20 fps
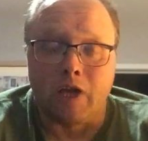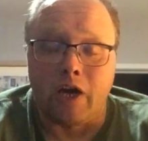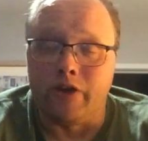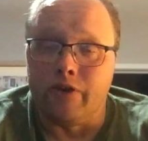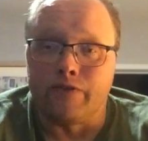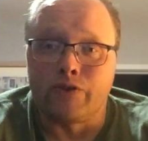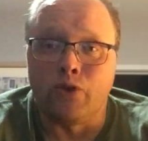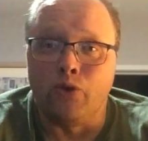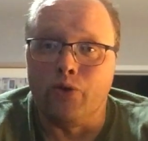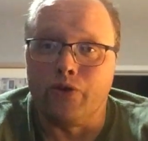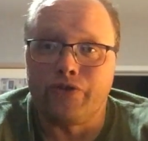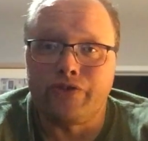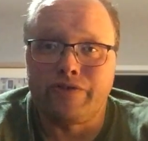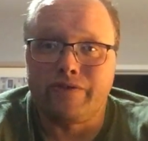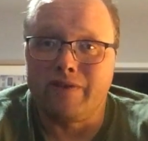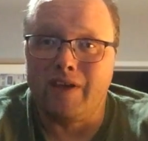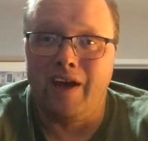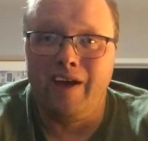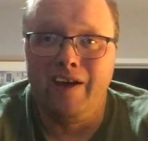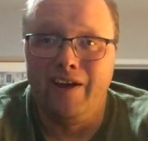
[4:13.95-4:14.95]
And of
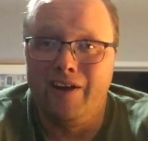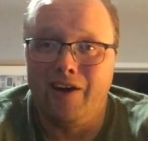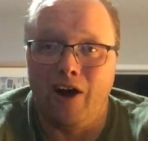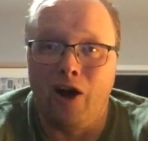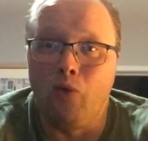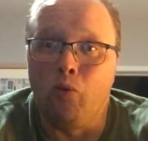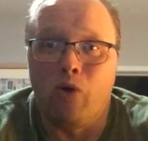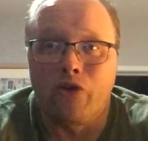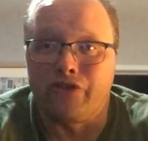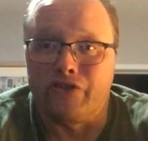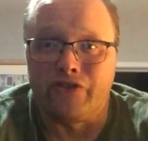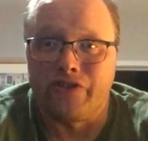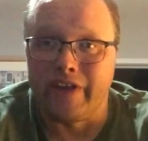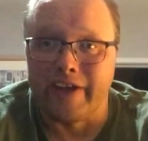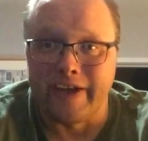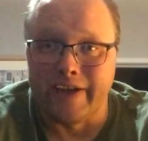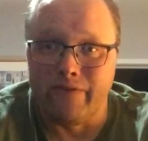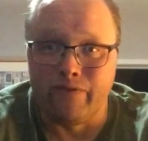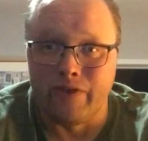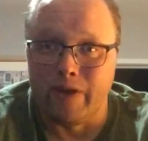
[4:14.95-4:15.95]
course, I wasn't
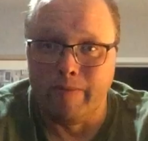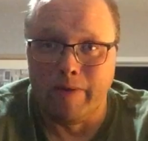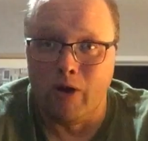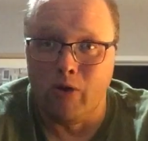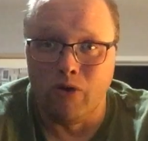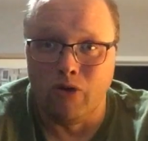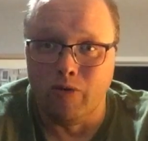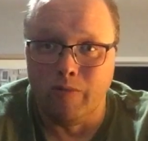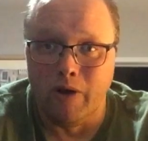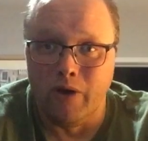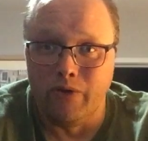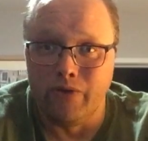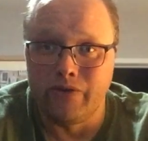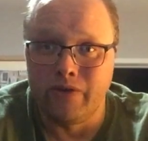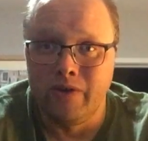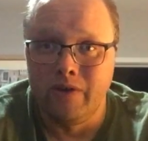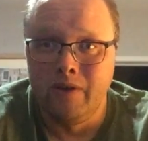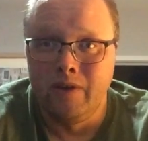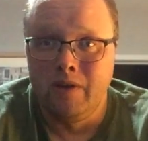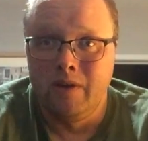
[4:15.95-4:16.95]
taking female
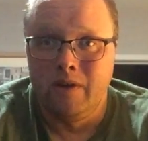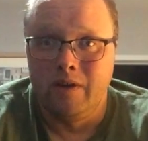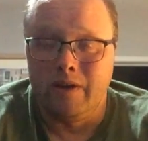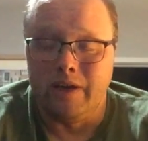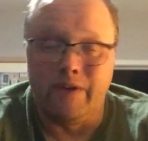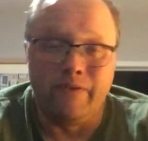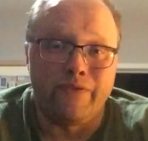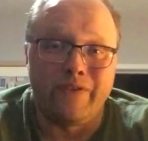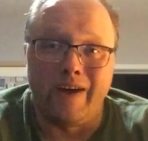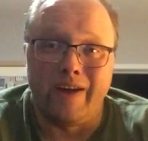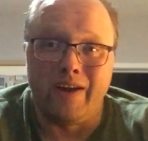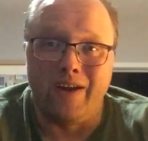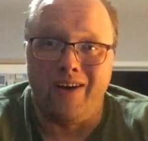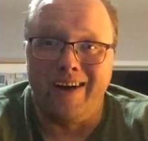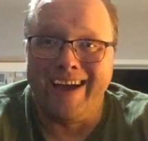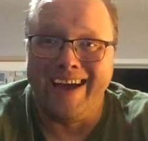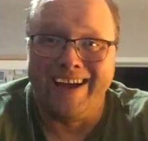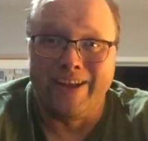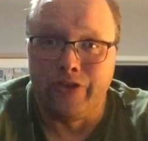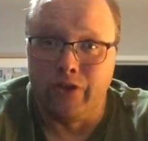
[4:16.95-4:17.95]
hormones. In fact,
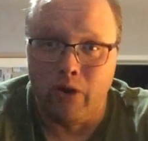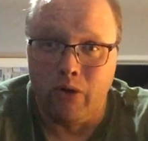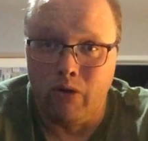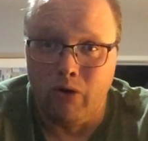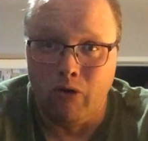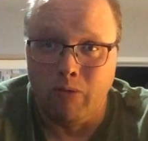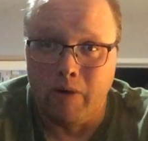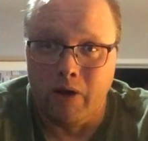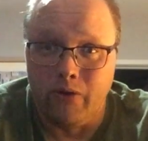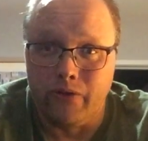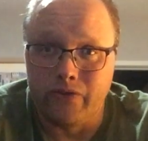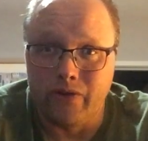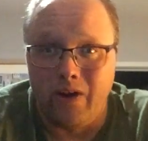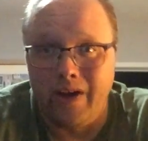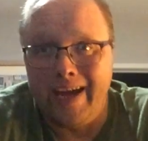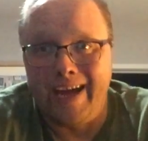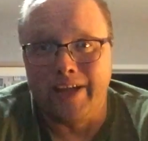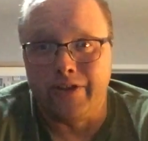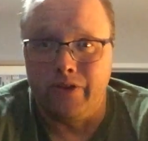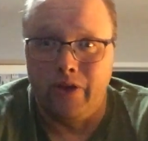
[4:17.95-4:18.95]
I had no hormones.
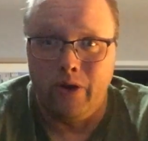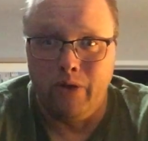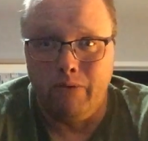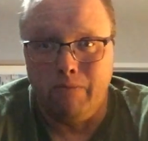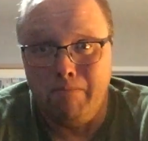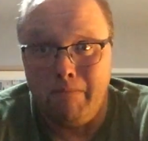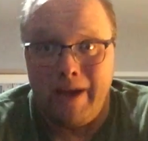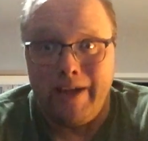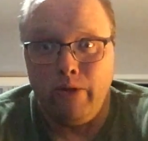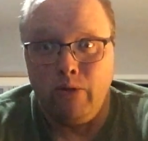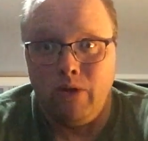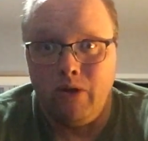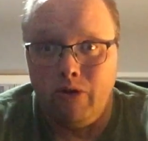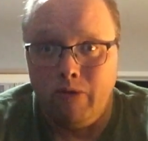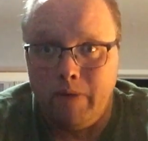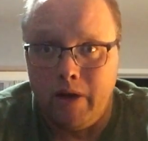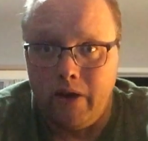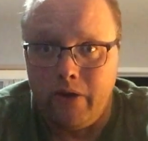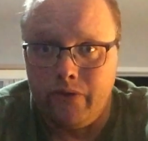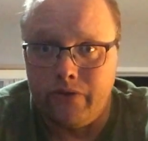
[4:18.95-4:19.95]
I had no male
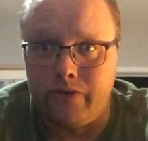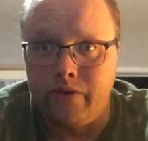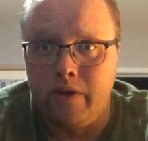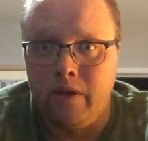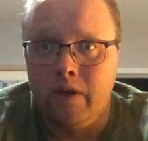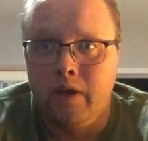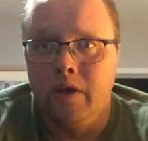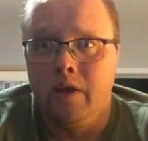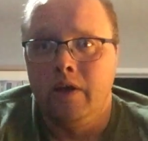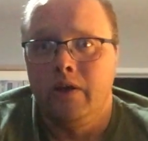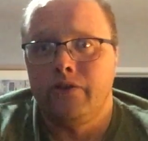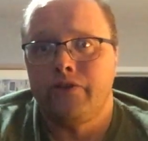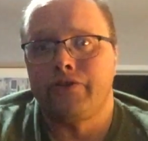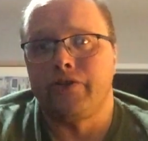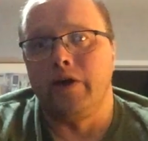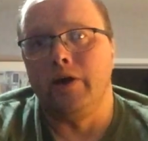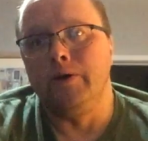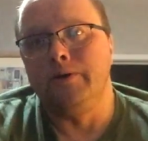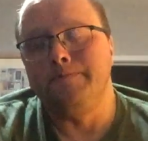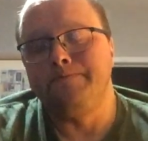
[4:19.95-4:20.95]
hormones.
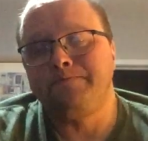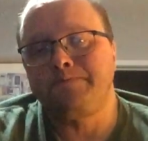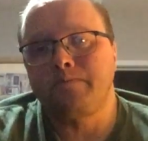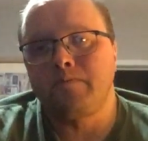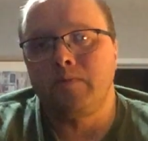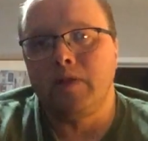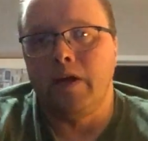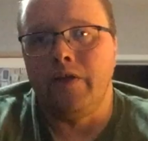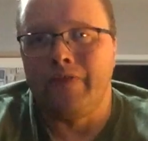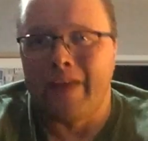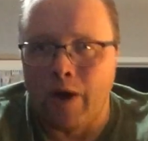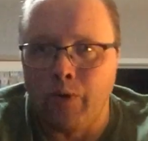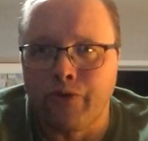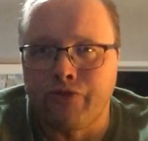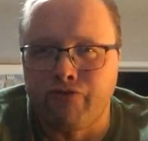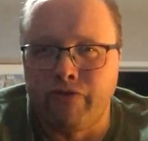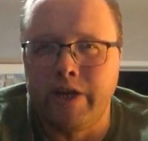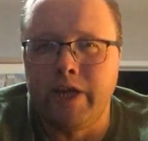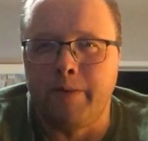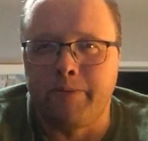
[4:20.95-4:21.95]
So that
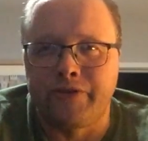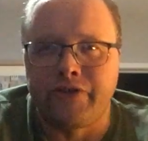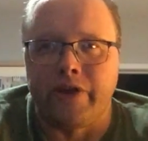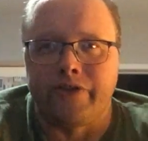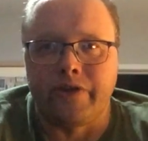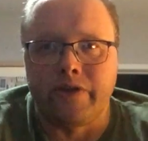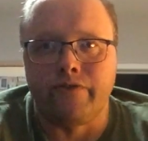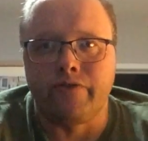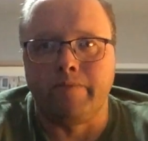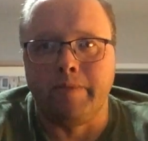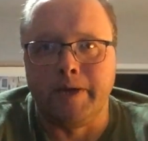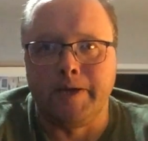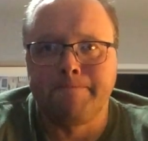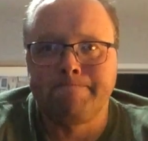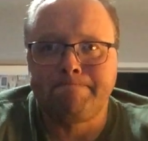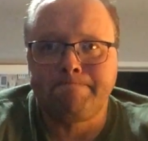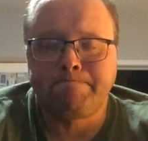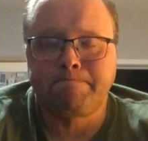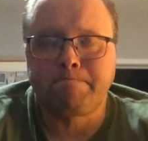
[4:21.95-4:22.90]
was really upsetting for me.